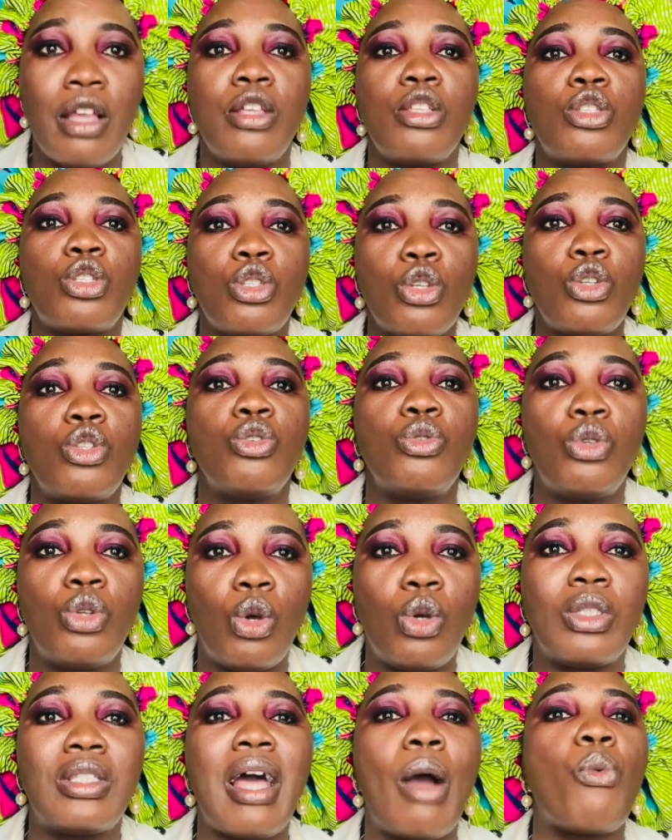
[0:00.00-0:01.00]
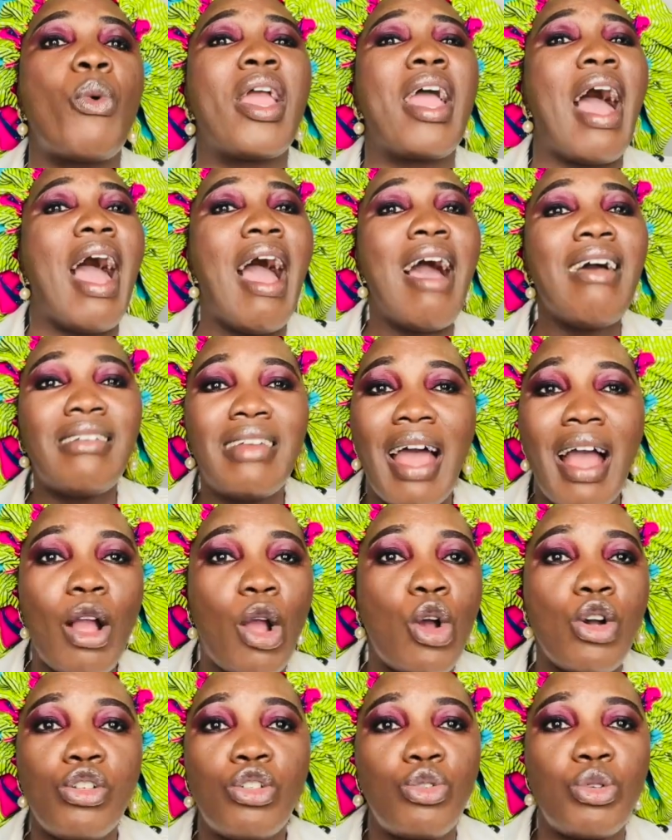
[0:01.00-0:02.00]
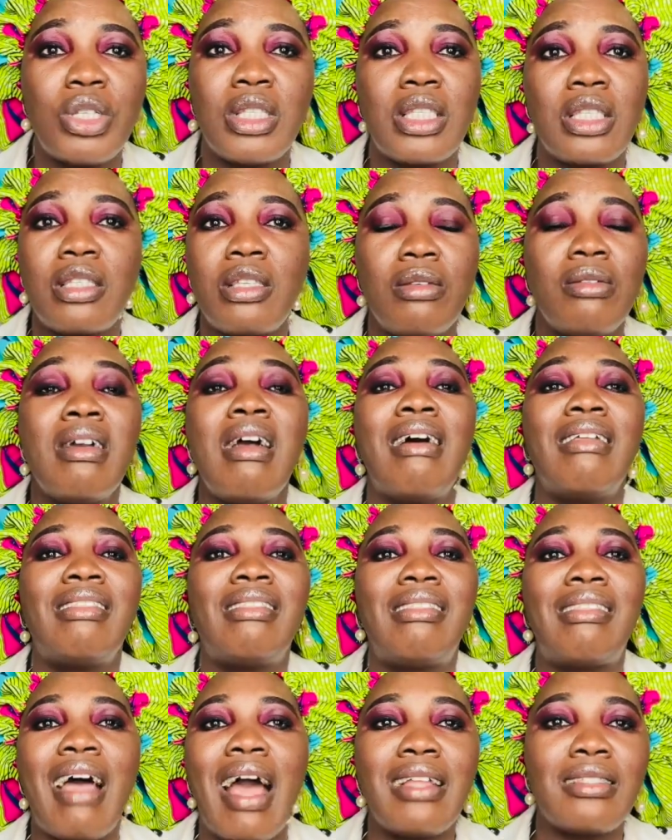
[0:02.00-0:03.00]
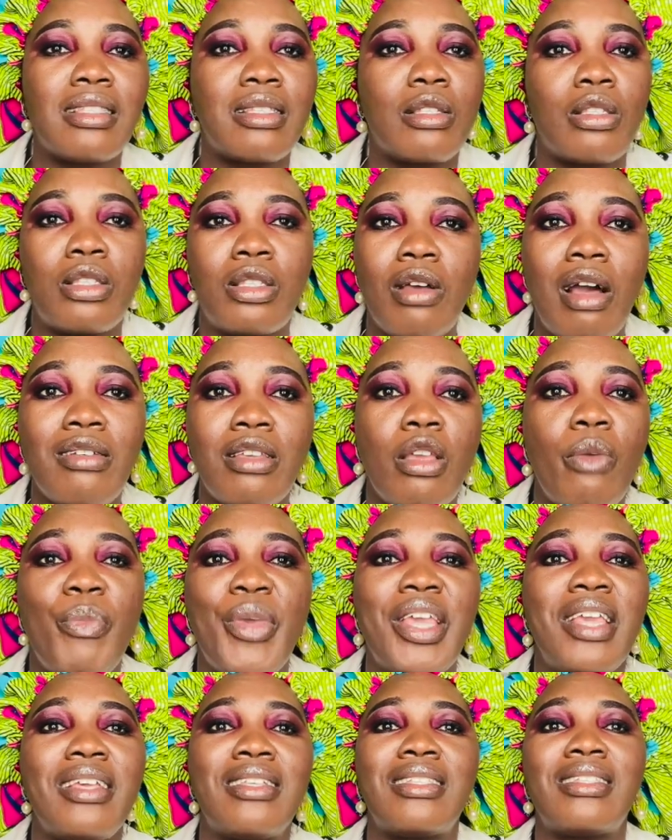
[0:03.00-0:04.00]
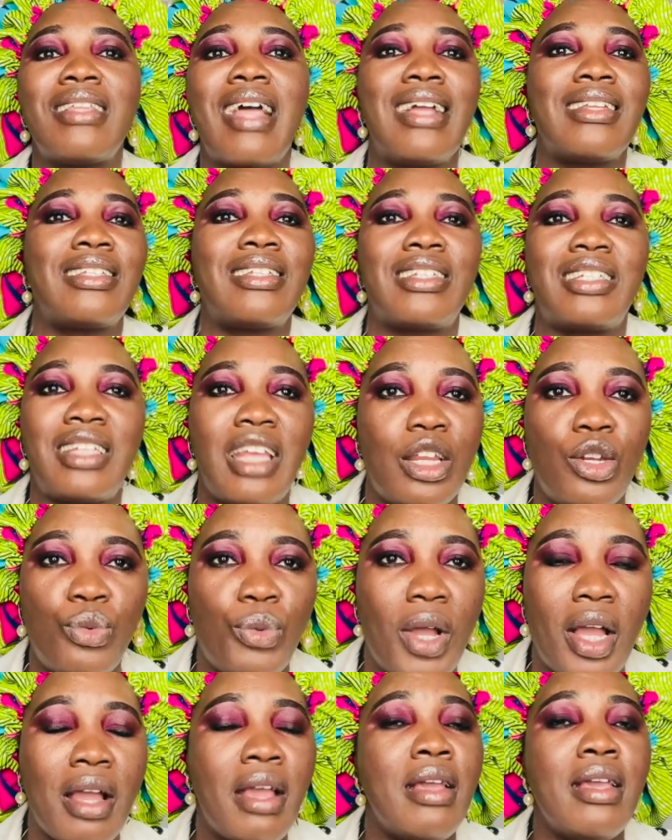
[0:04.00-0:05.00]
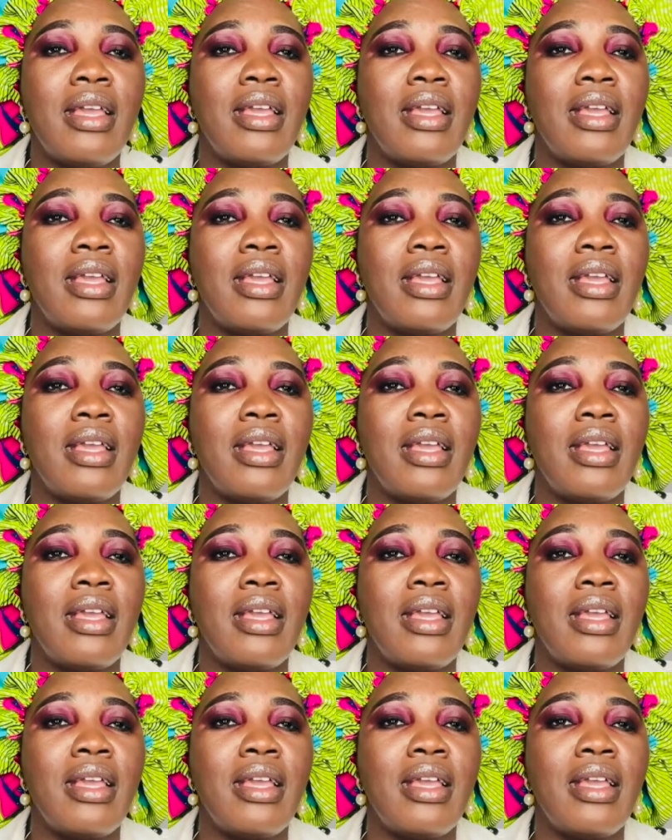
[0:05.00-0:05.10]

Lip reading: So you know that without that country seal, that document is not genuine.